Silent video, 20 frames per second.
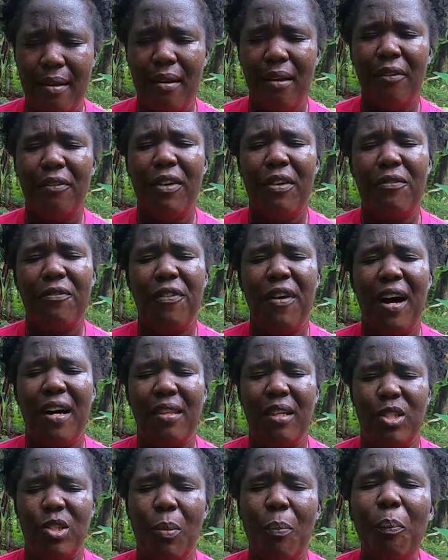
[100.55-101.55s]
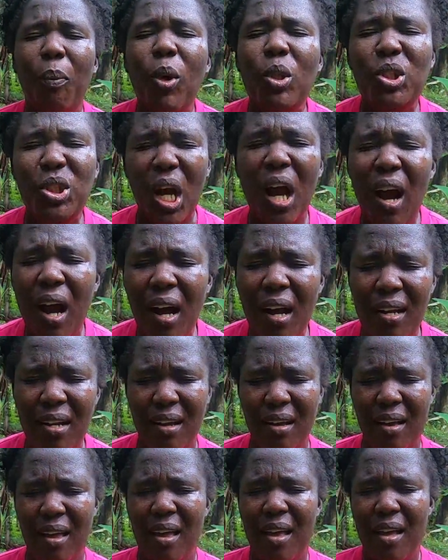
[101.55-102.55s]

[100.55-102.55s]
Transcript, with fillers: loving Father, to push on